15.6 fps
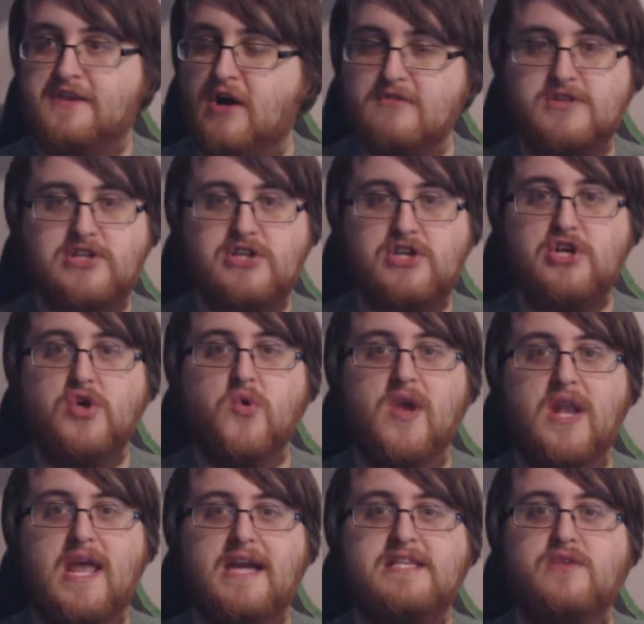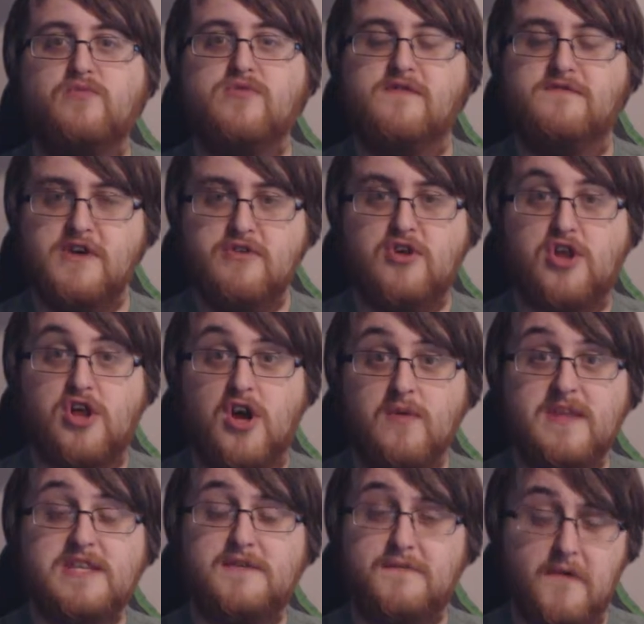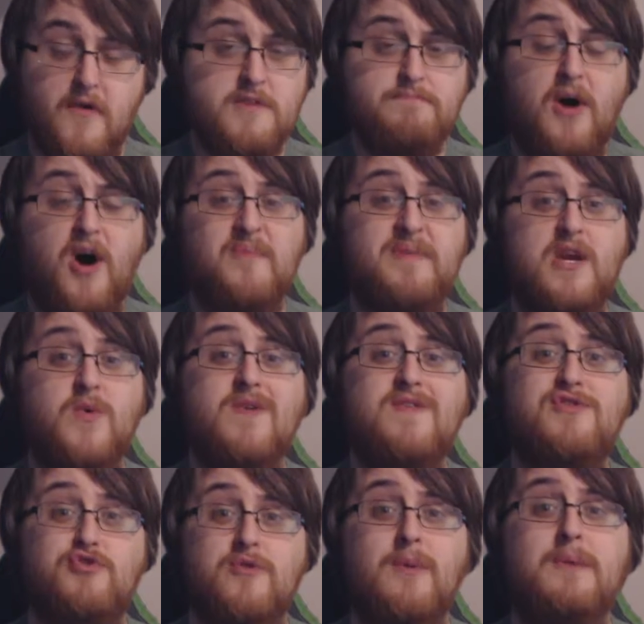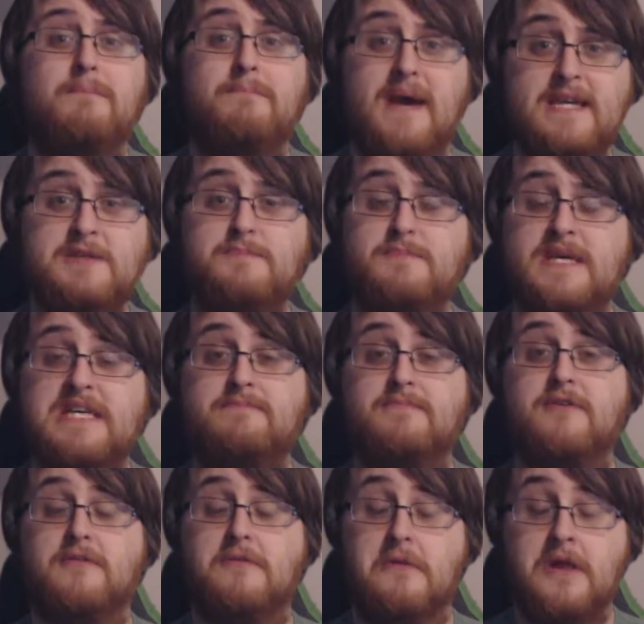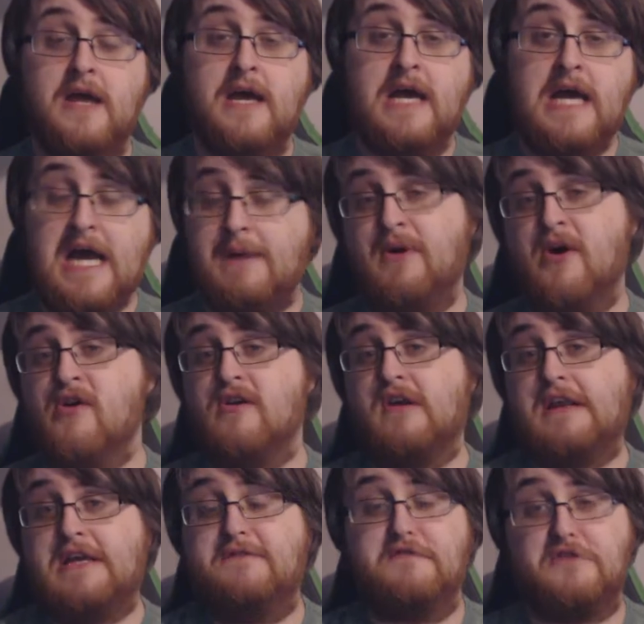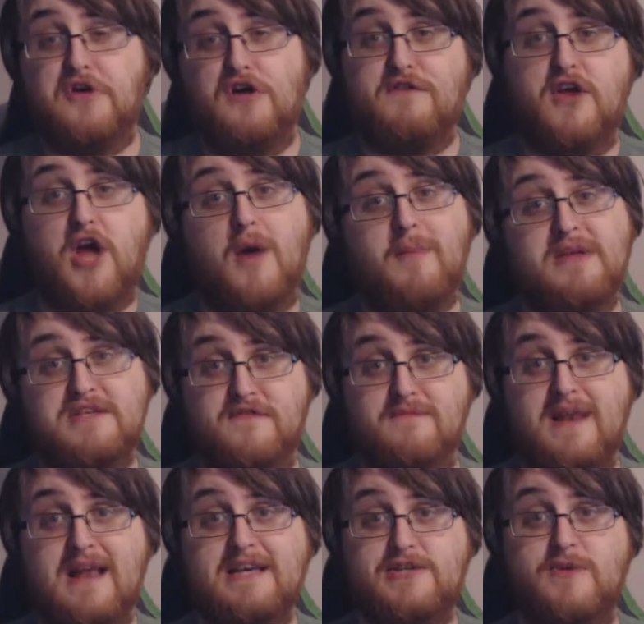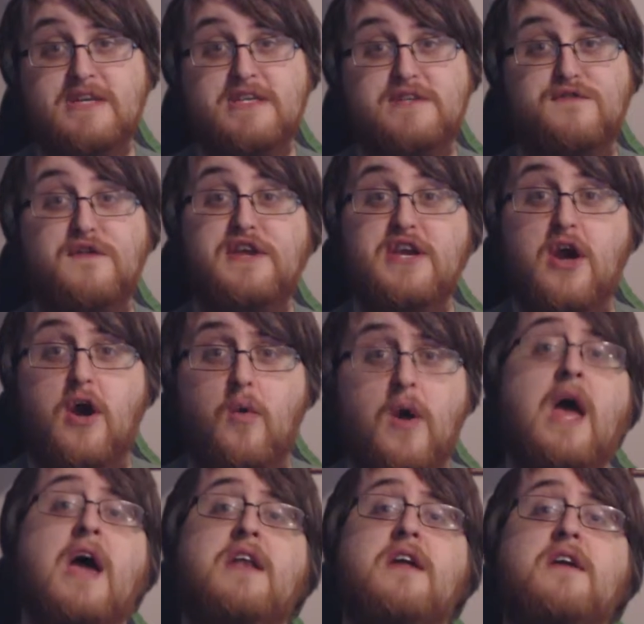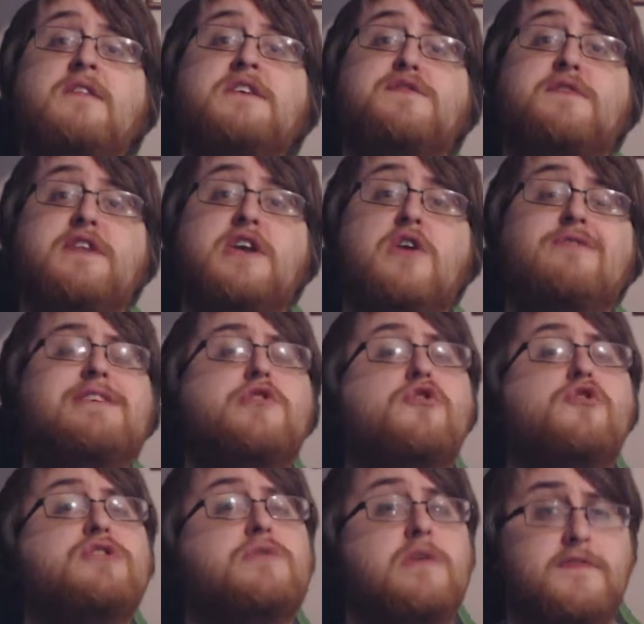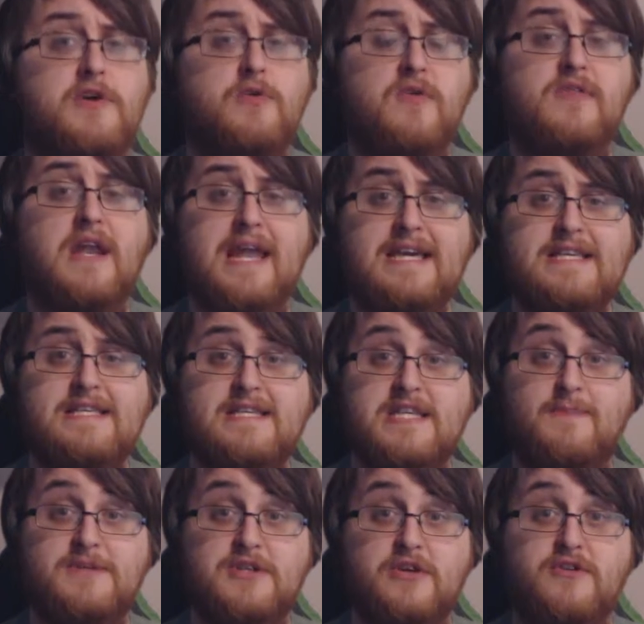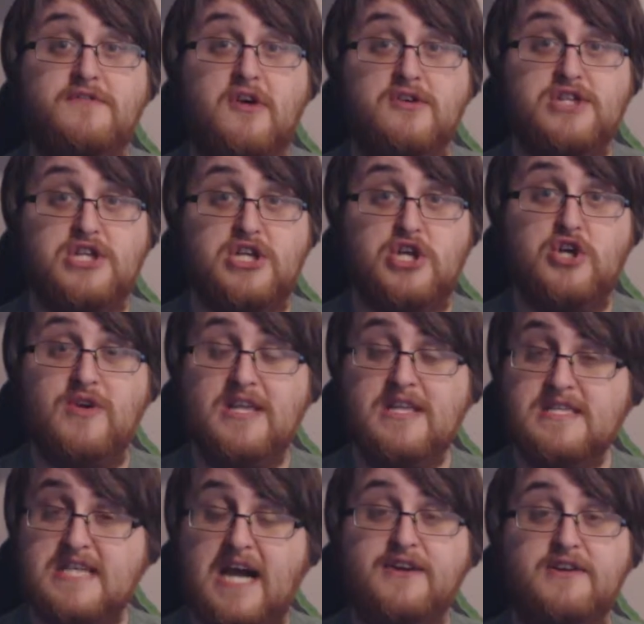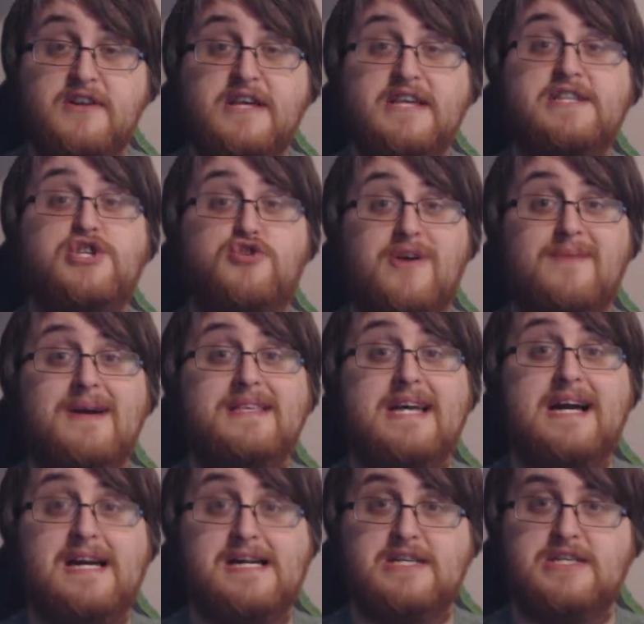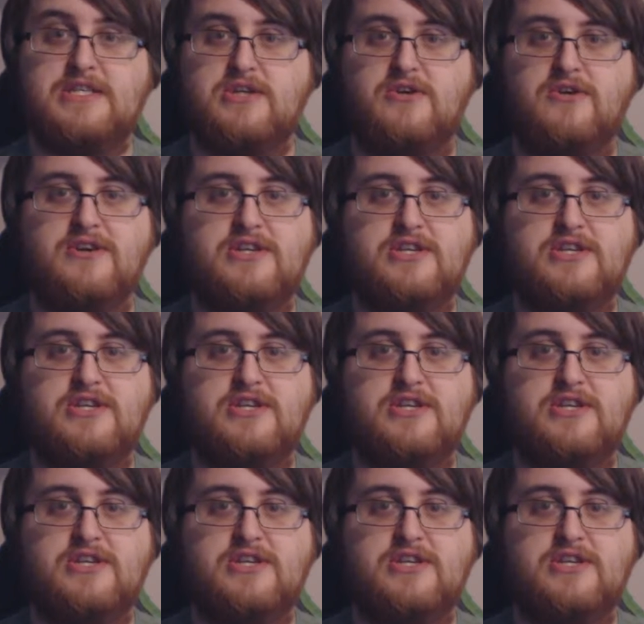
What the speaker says: a Doctor Who related review show that's very popular with Druid-based people. Apparently, if you go off the comments from last week's video. Now this video is going to review the latest episode of Doctor Who entitled Extermis,